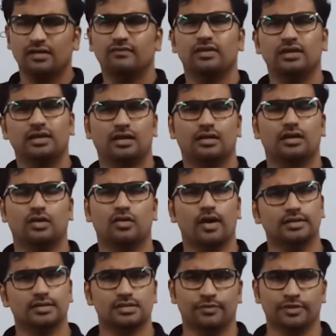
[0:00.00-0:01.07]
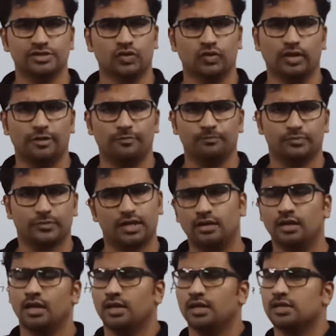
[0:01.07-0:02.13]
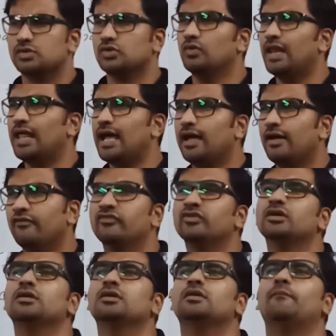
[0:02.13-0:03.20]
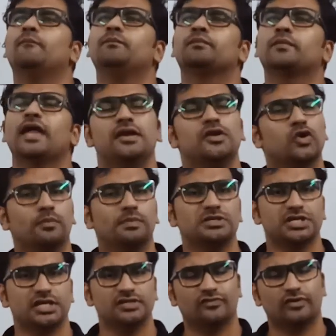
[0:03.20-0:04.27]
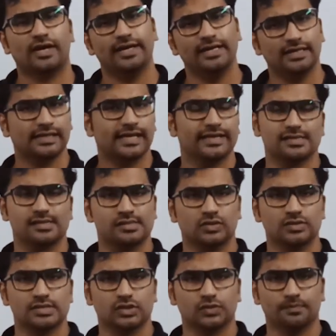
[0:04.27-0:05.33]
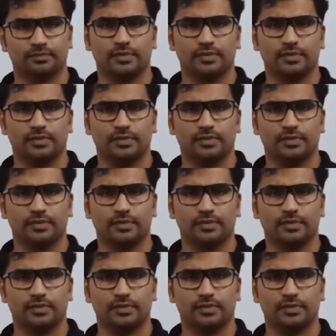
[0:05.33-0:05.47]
We require this much only, right? So we'll have entropy change for ideal gases also,